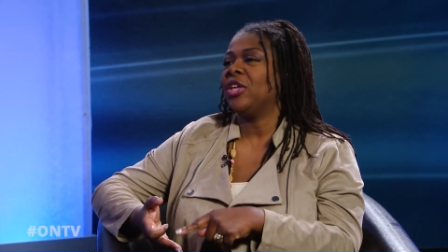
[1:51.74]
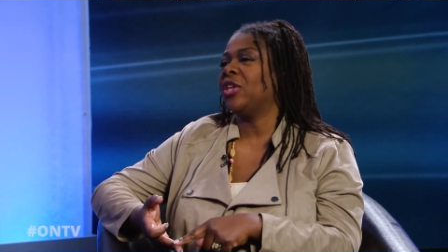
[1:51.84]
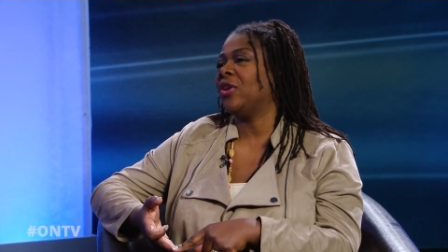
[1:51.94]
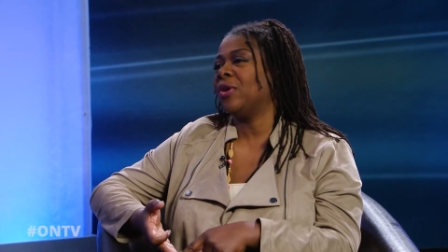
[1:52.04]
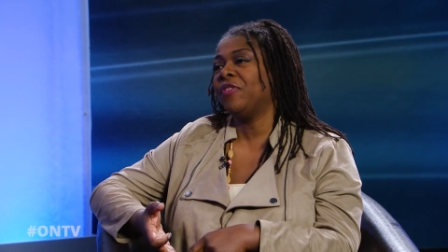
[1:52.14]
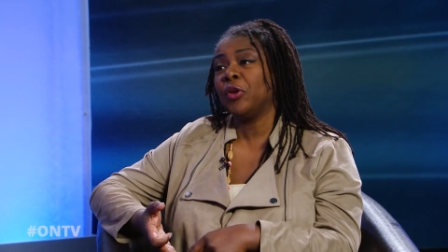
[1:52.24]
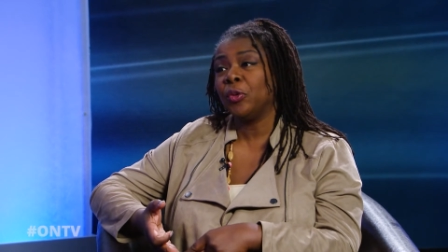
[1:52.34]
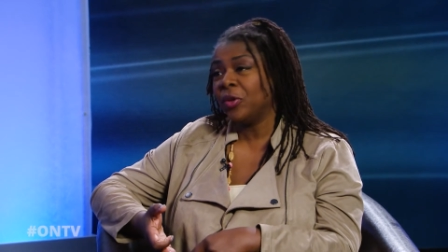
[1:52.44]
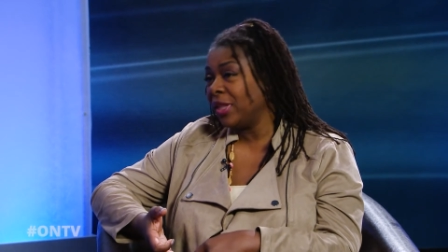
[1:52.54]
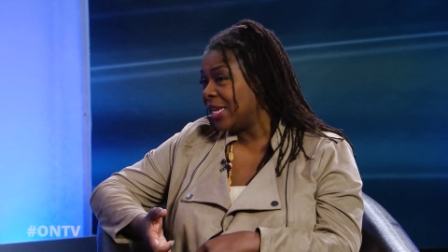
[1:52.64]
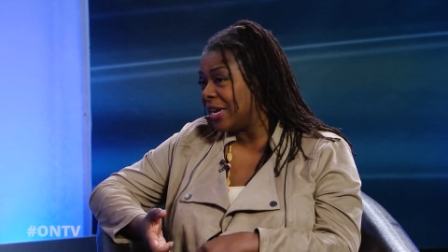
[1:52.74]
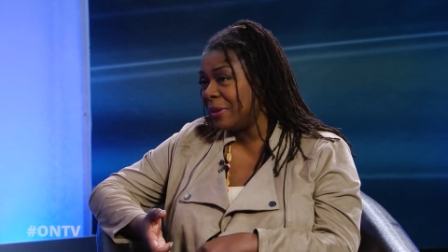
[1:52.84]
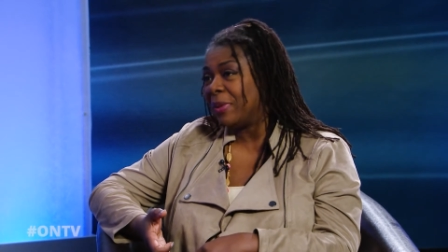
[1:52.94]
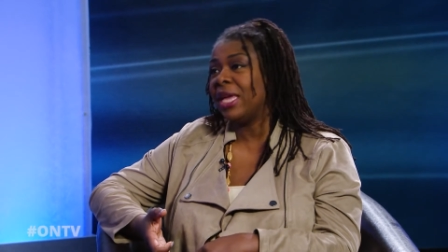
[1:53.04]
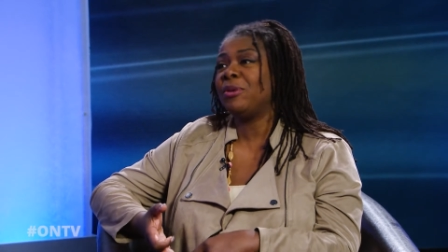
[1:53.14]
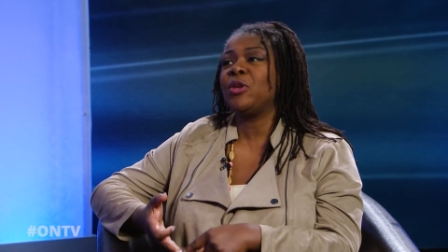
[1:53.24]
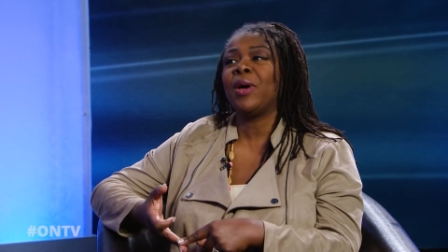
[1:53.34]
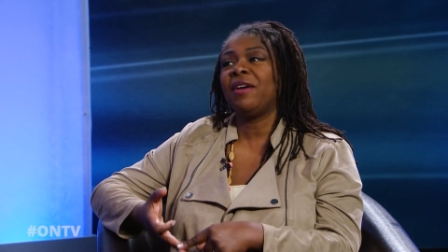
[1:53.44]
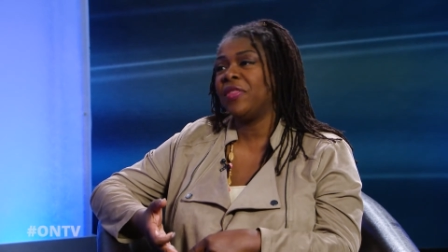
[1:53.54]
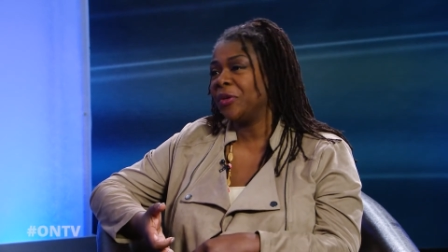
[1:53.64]
You know, if they're a really young baby, you
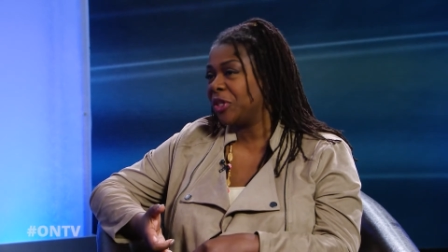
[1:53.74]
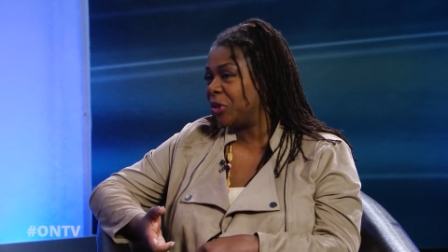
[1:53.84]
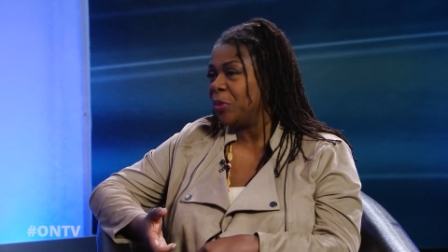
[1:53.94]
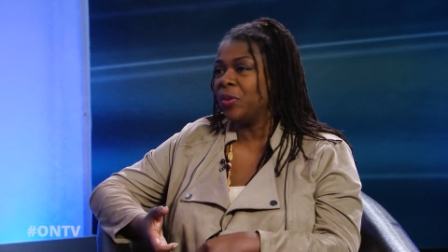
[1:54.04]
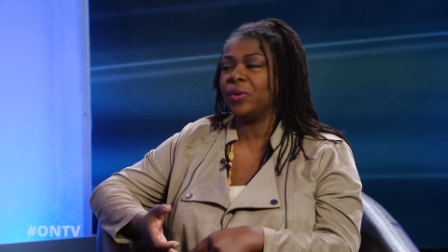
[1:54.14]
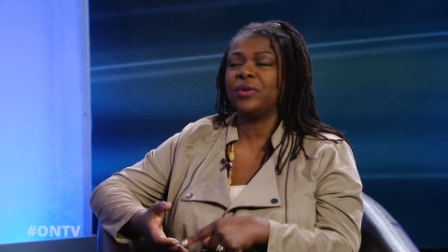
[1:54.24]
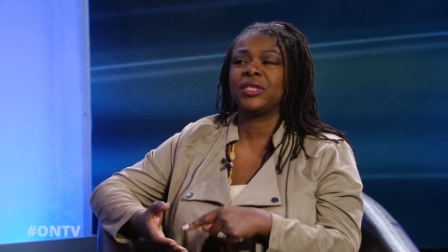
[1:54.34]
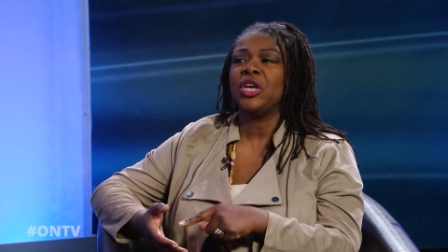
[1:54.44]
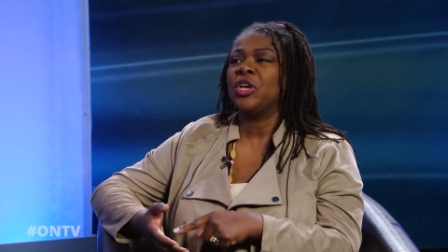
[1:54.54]
have their soothers,